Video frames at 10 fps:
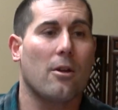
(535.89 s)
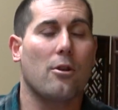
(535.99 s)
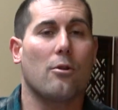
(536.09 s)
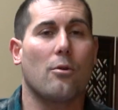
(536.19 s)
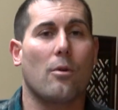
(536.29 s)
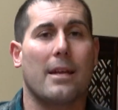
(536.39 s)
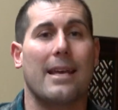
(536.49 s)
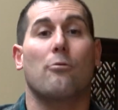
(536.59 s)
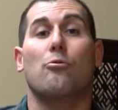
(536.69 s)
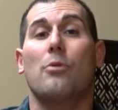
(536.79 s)
you
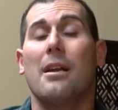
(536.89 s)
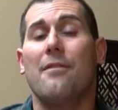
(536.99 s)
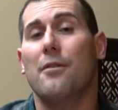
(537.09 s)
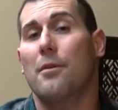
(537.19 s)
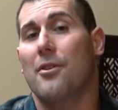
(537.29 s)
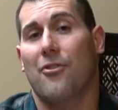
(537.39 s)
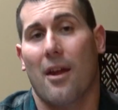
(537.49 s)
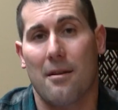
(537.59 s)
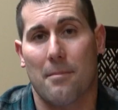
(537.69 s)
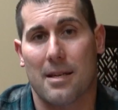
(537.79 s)
get rid of your
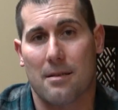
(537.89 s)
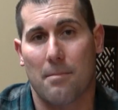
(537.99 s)
resentments